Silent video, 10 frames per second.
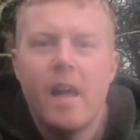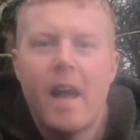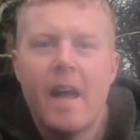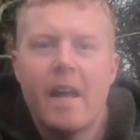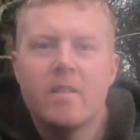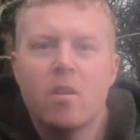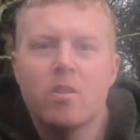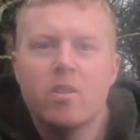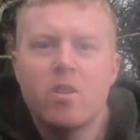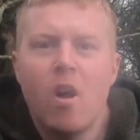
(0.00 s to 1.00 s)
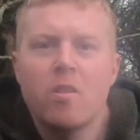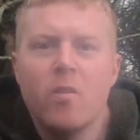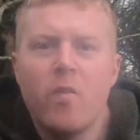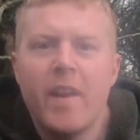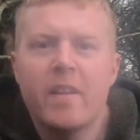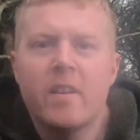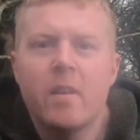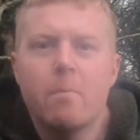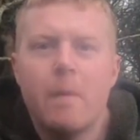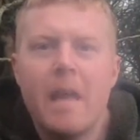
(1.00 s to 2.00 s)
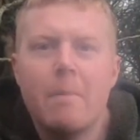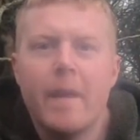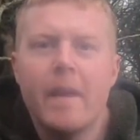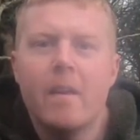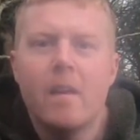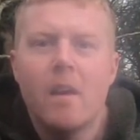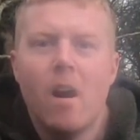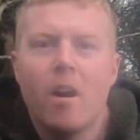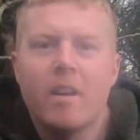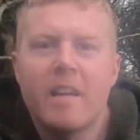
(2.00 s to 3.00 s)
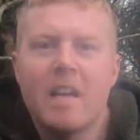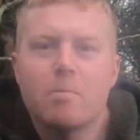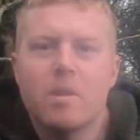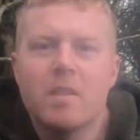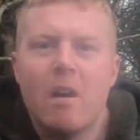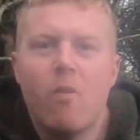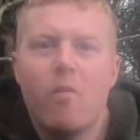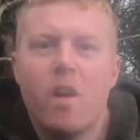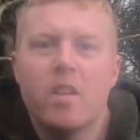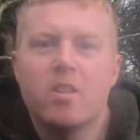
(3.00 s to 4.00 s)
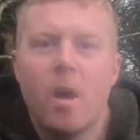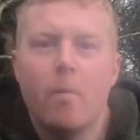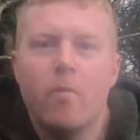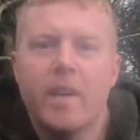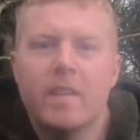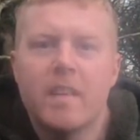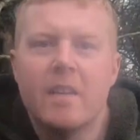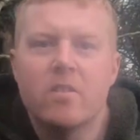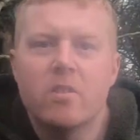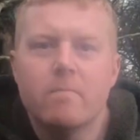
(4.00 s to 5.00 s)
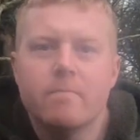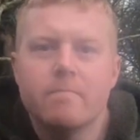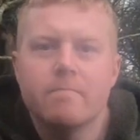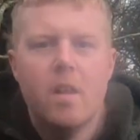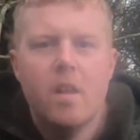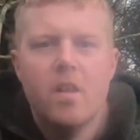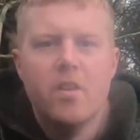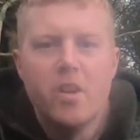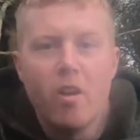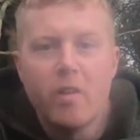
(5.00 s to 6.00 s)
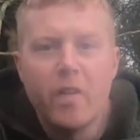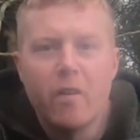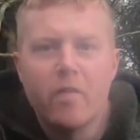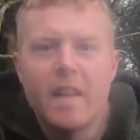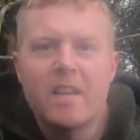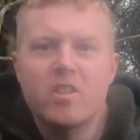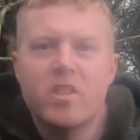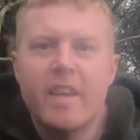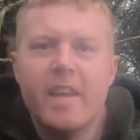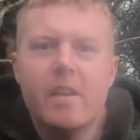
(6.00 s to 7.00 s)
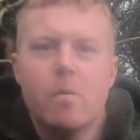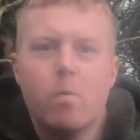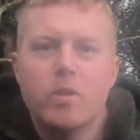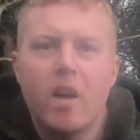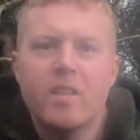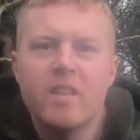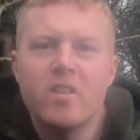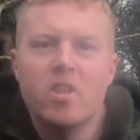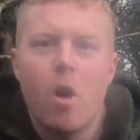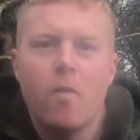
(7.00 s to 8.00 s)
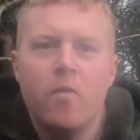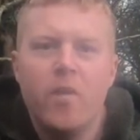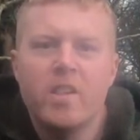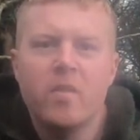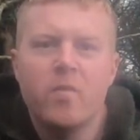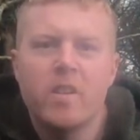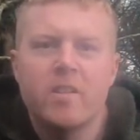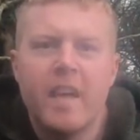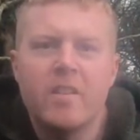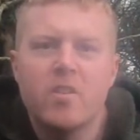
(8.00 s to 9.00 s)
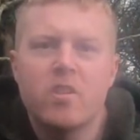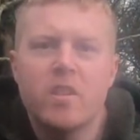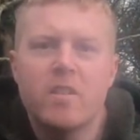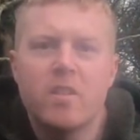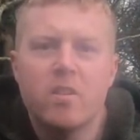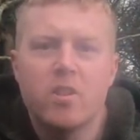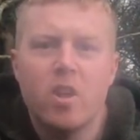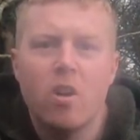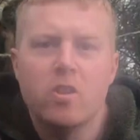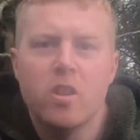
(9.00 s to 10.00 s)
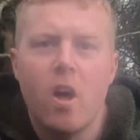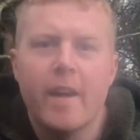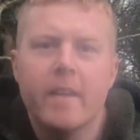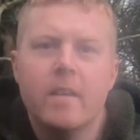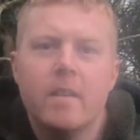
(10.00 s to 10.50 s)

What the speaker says: and I was starting to think maybe I could catch myself a double figure Tench. The only thing of last year was that I didn't start fishing for the Tench until the start of July.